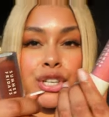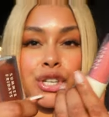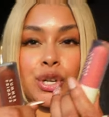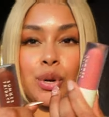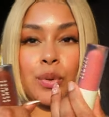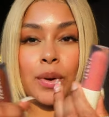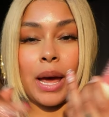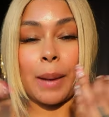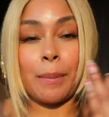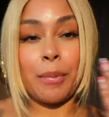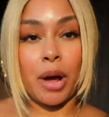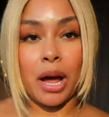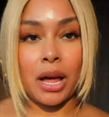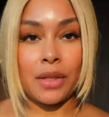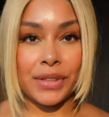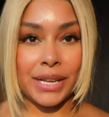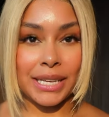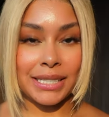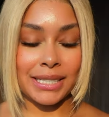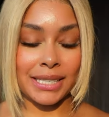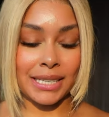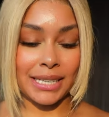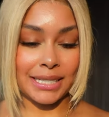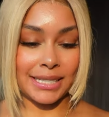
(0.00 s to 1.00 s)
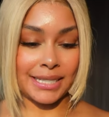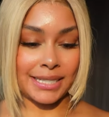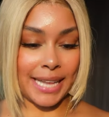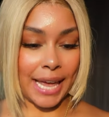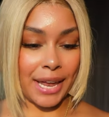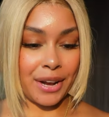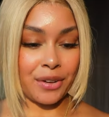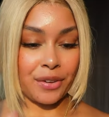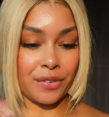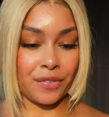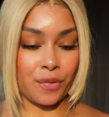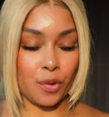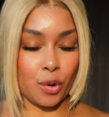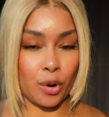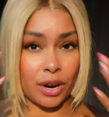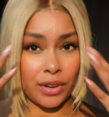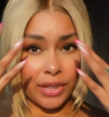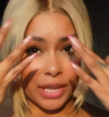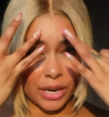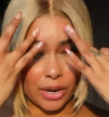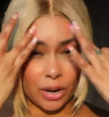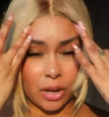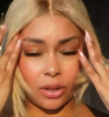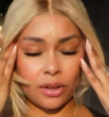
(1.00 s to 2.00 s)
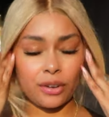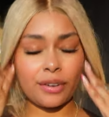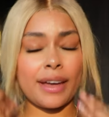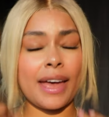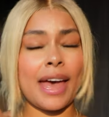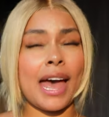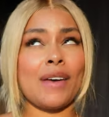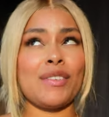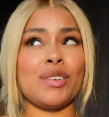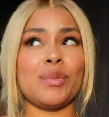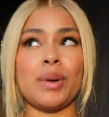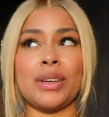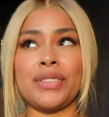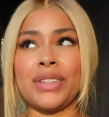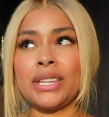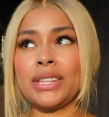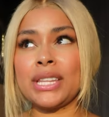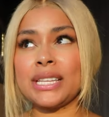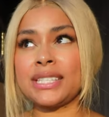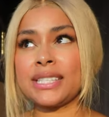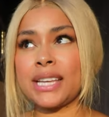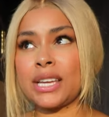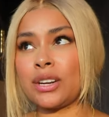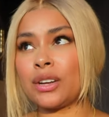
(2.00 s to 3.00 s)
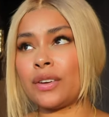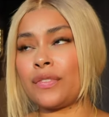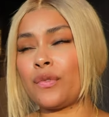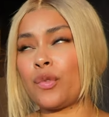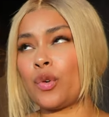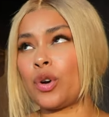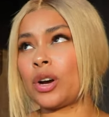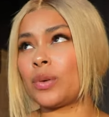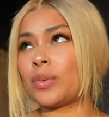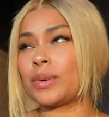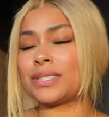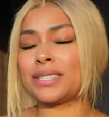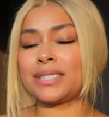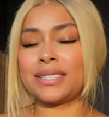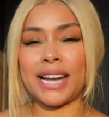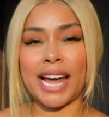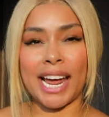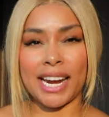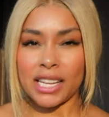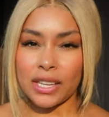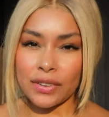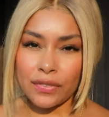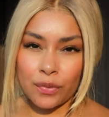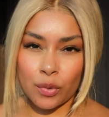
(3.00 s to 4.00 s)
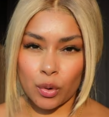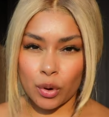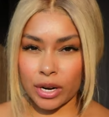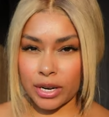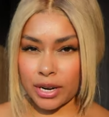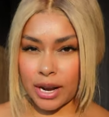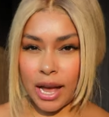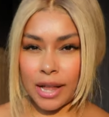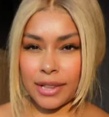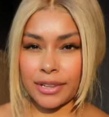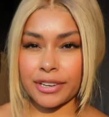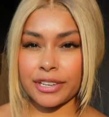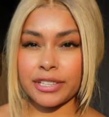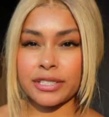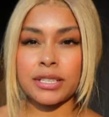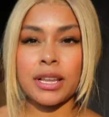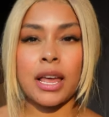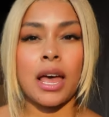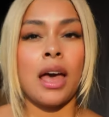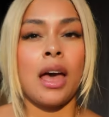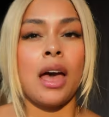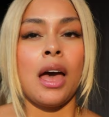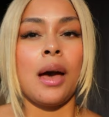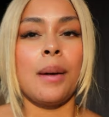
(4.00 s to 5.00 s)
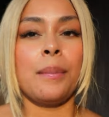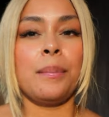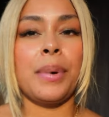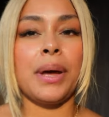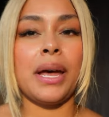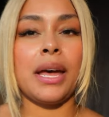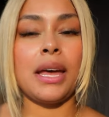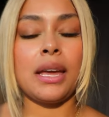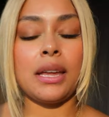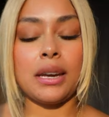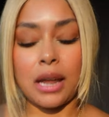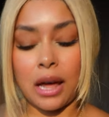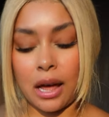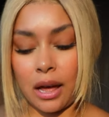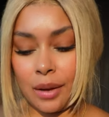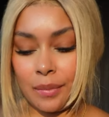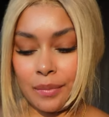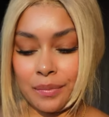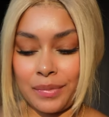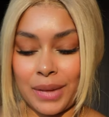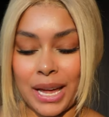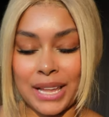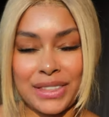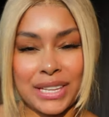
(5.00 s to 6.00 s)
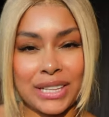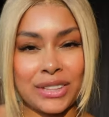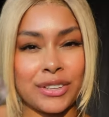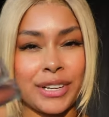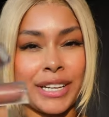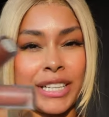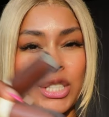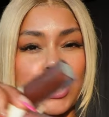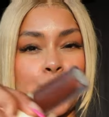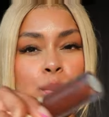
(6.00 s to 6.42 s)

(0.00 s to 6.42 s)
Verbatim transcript: new. I bought these in a set of four. They no longer have it, but I think the set of four was $94. But um, I think they're like